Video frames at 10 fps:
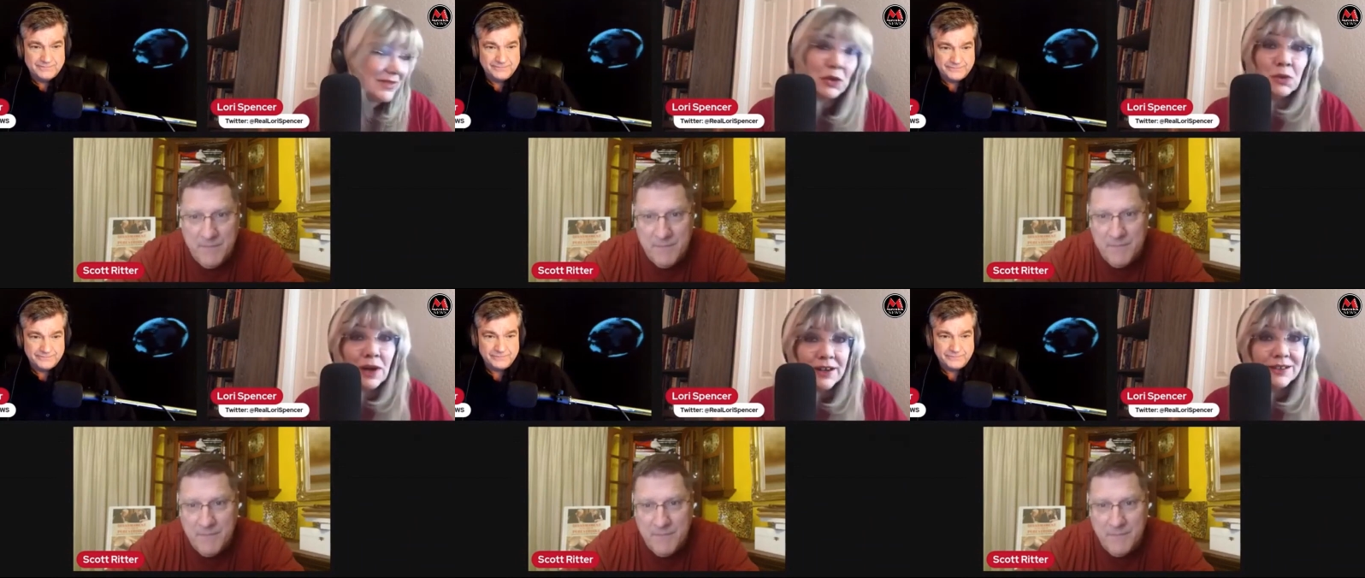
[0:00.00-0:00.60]

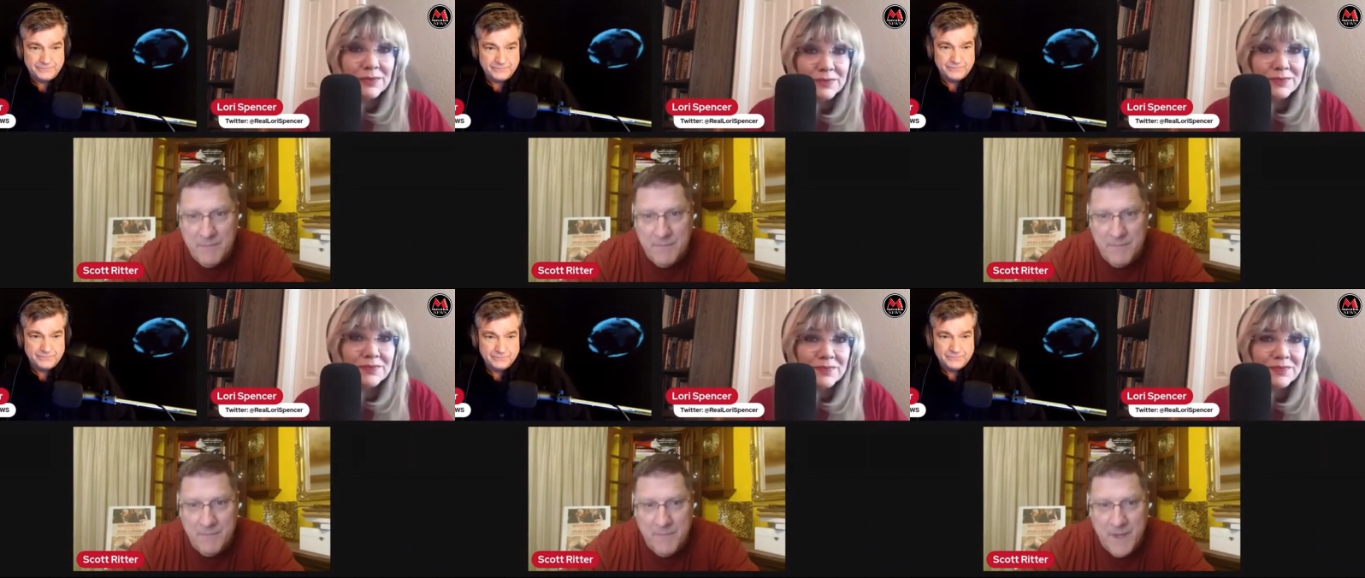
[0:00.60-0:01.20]
Speaker 1: Right.
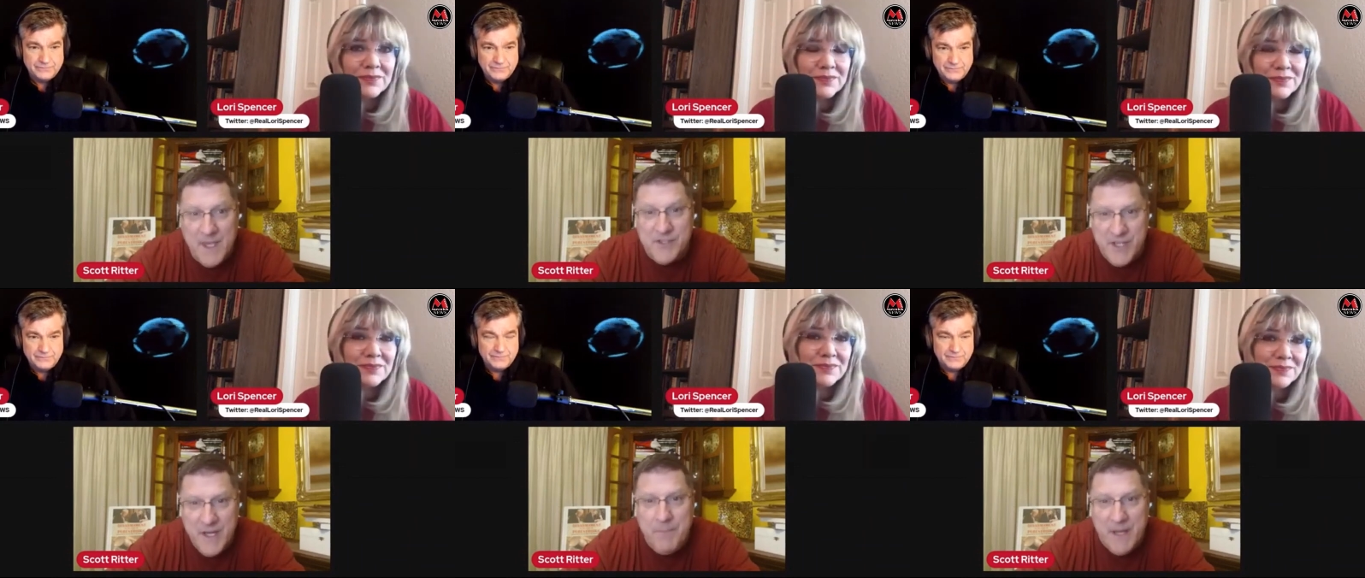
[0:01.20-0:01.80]

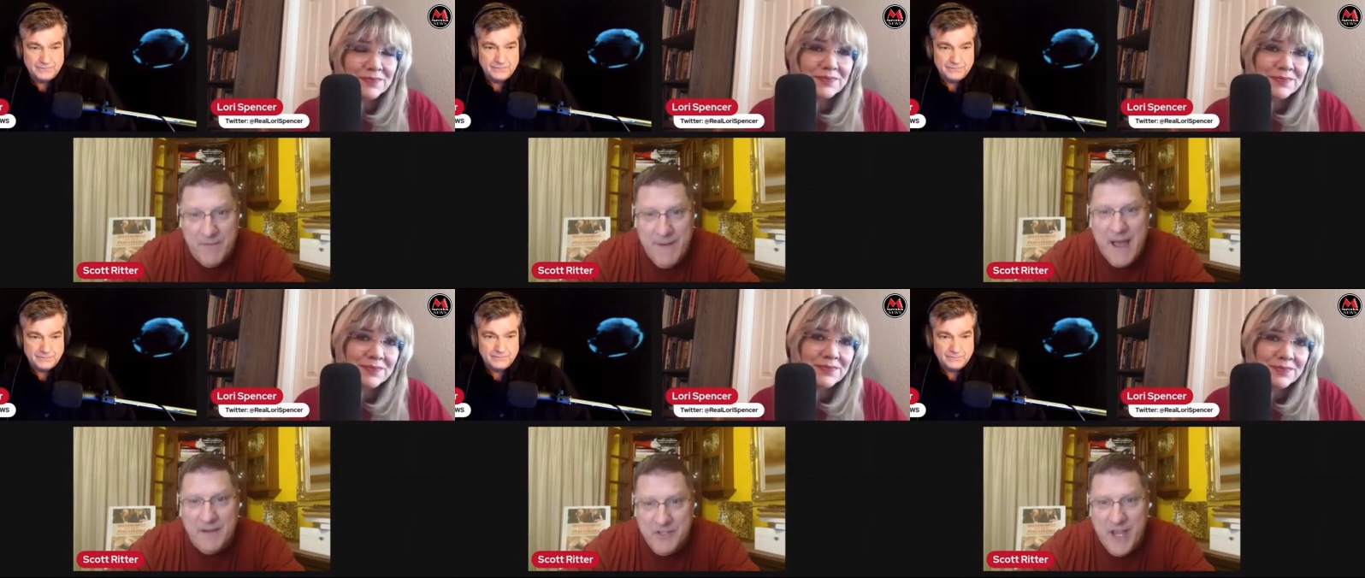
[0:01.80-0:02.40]
Send a
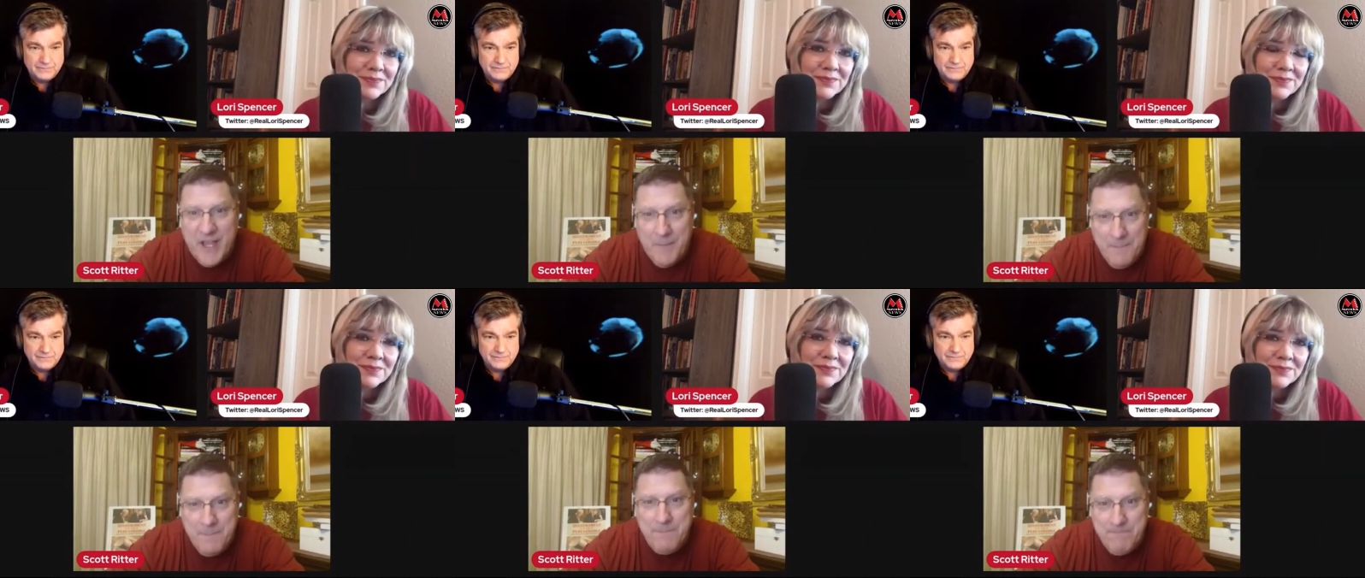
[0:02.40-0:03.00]
pedophile to jail.
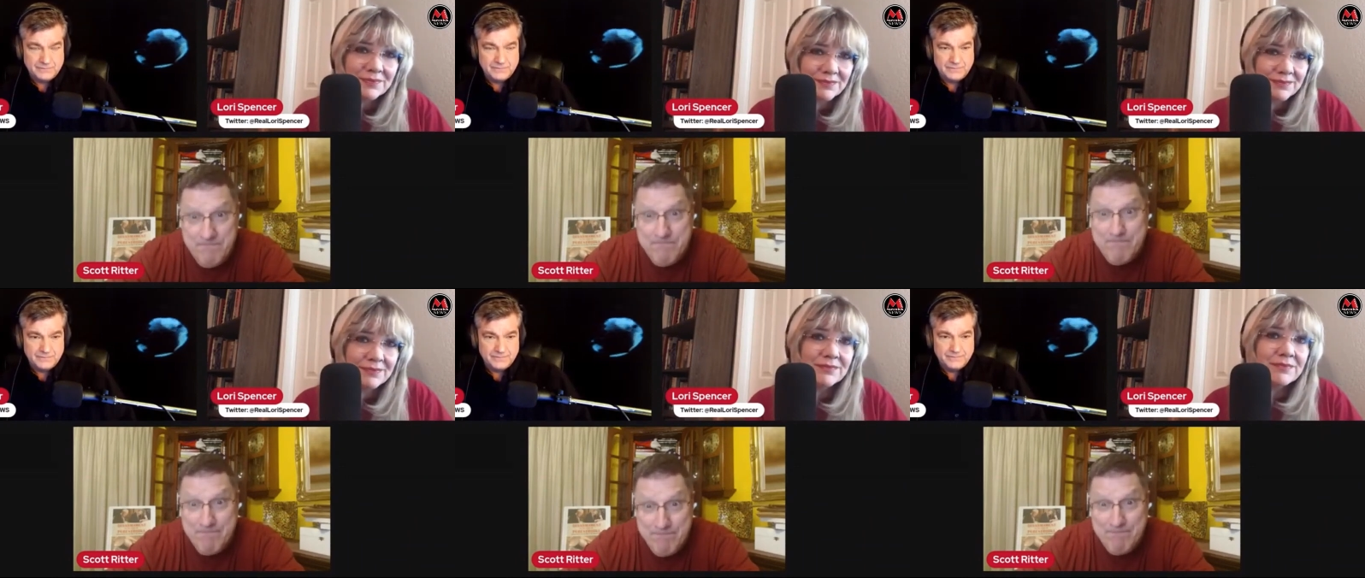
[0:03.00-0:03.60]
Mm.
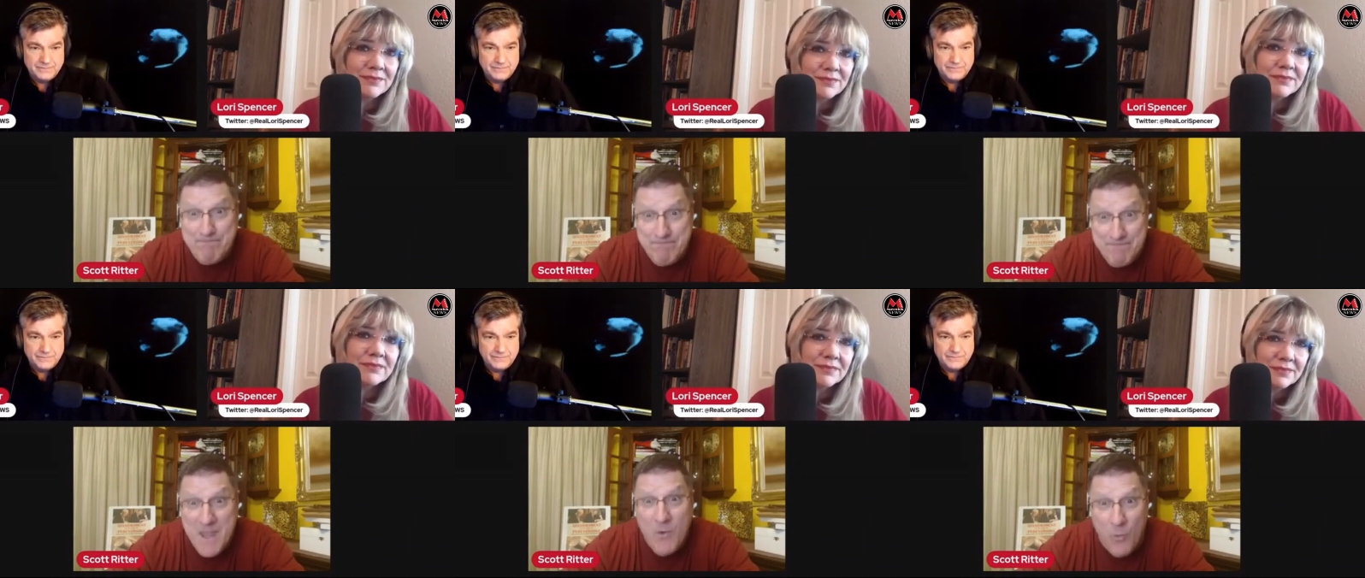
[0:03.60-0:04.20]

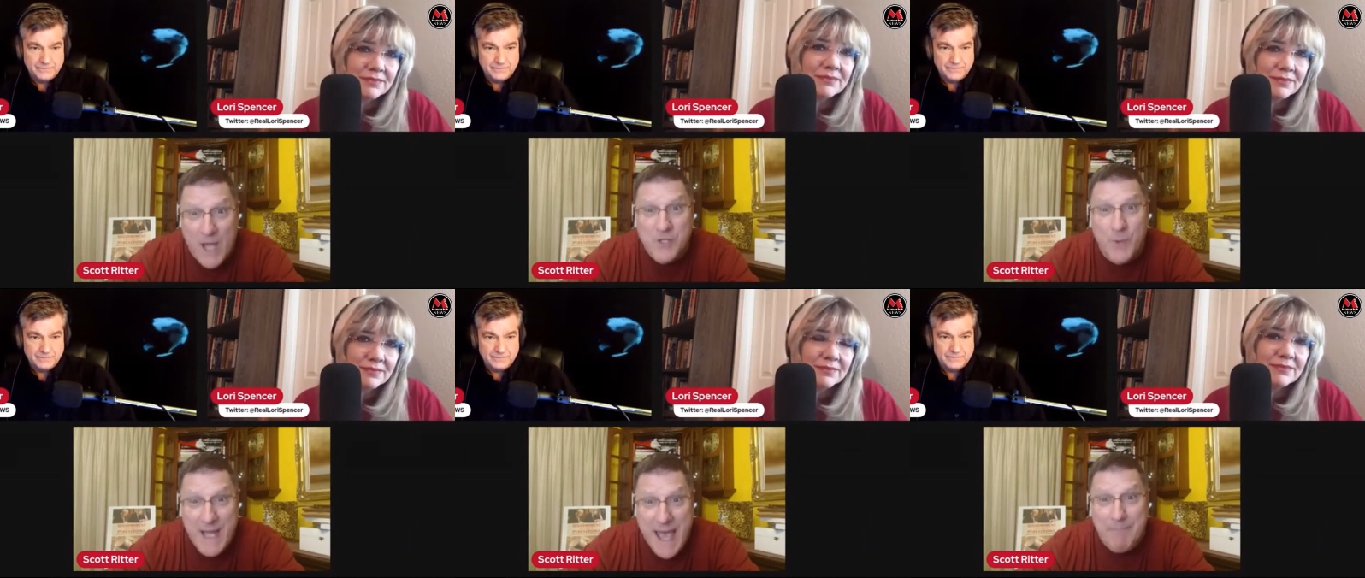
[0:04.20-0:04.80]

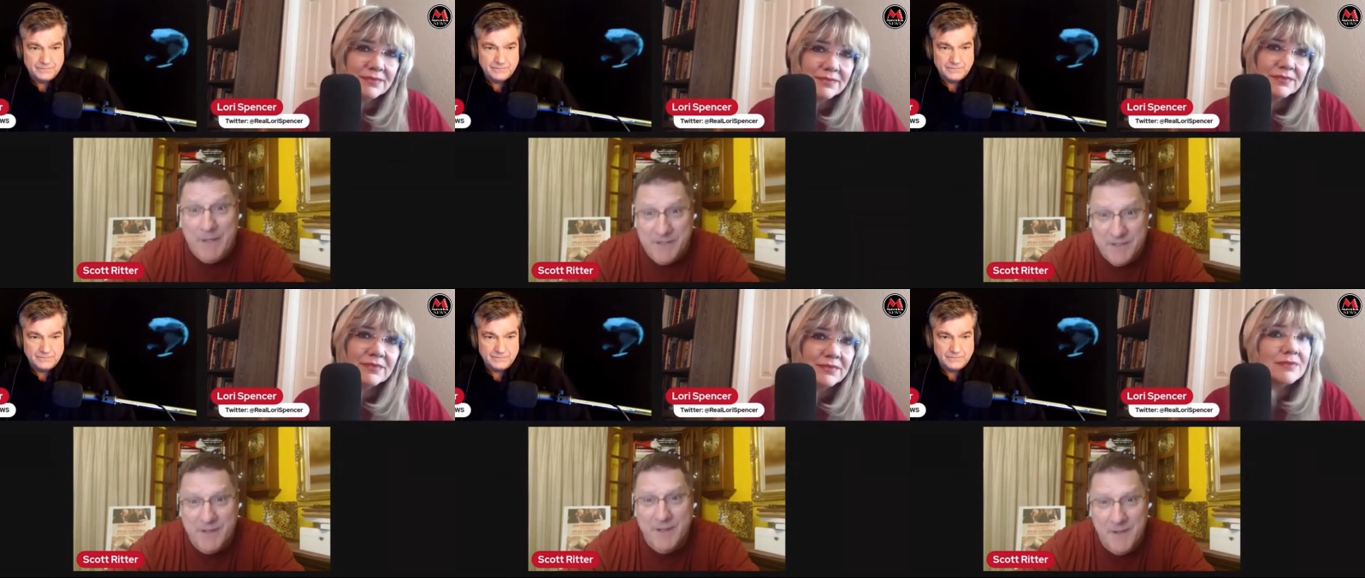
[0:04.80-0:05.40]
Watch what happens.
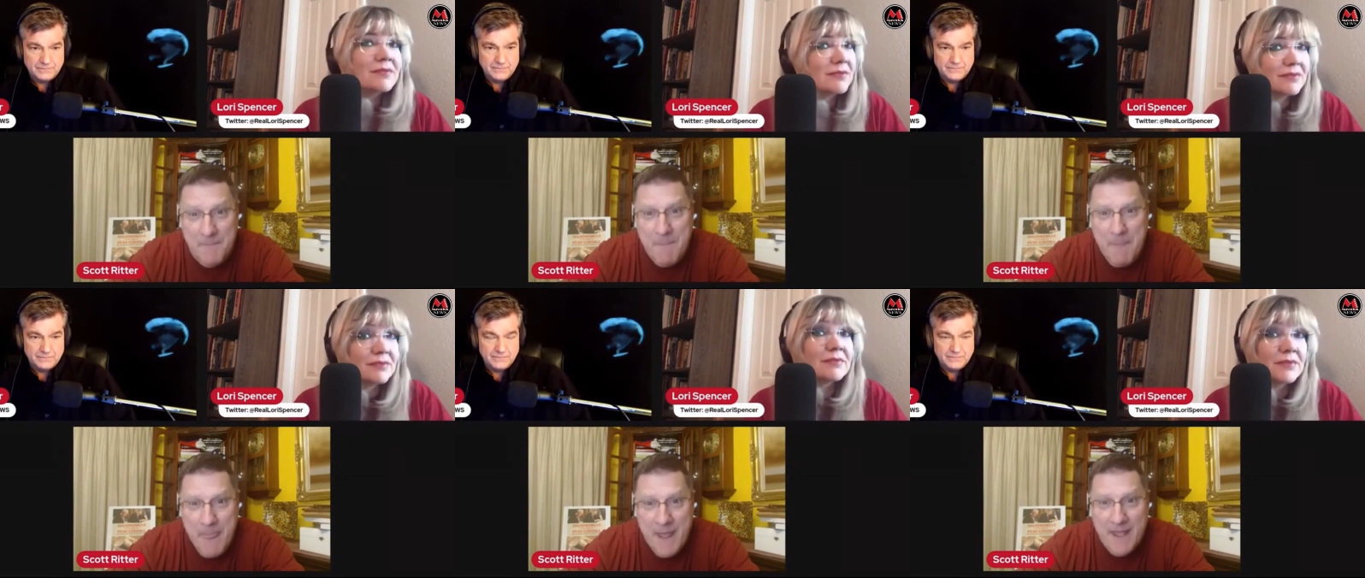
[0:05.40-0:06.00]

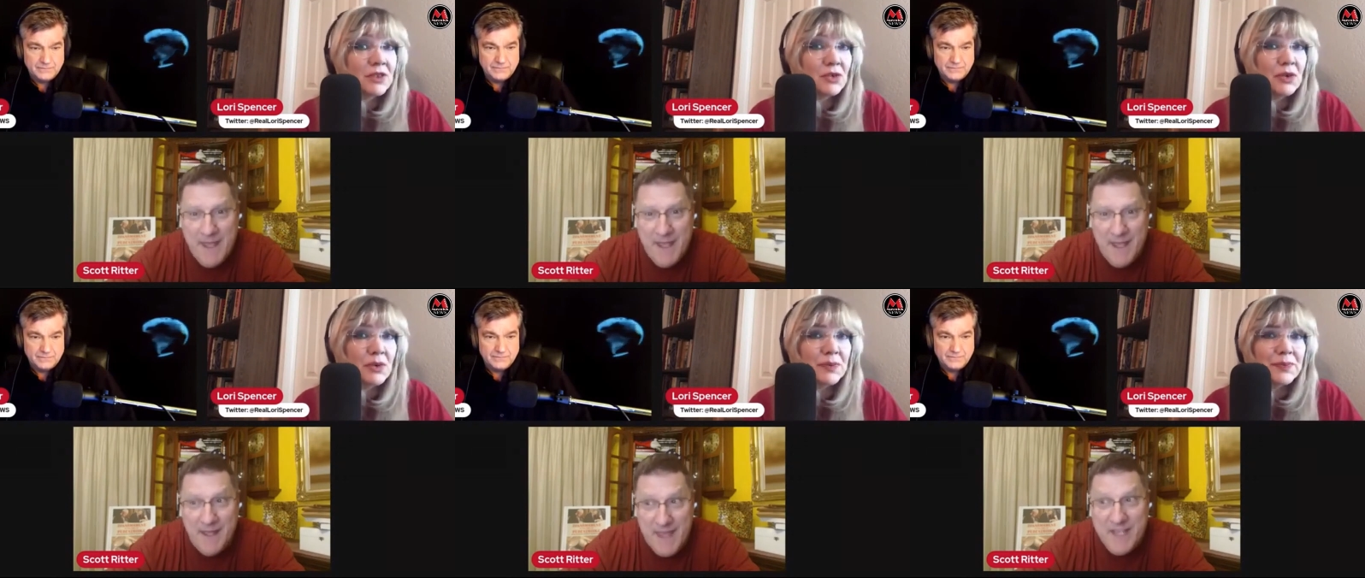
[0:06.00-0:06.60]

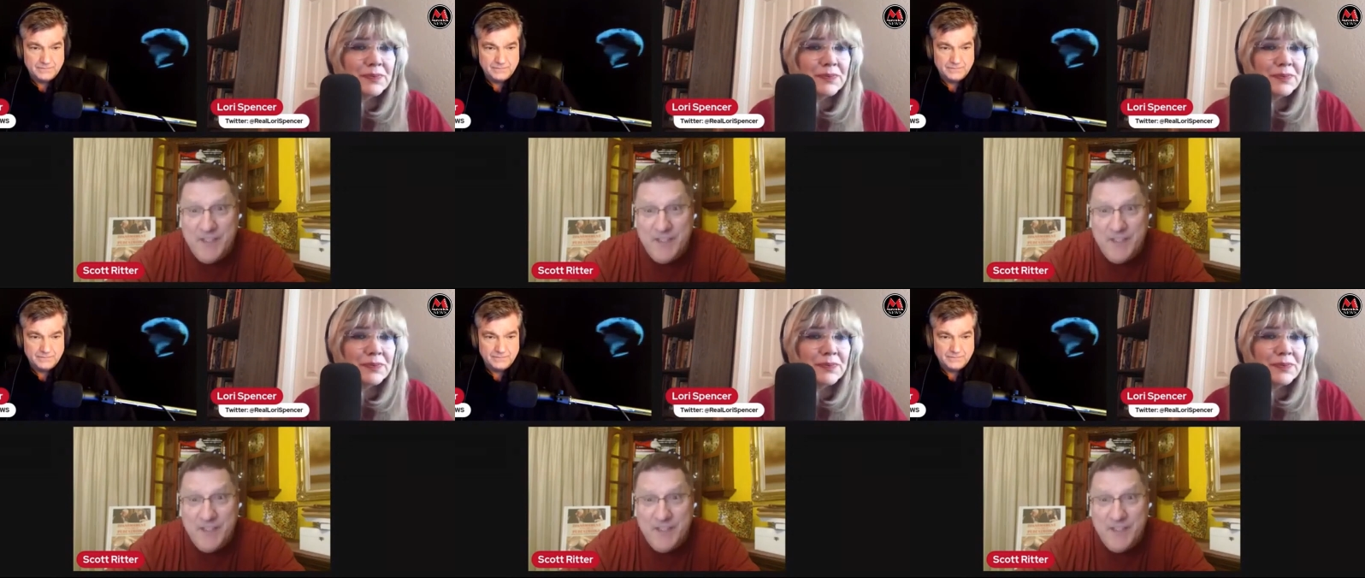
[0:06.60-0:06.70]
True. They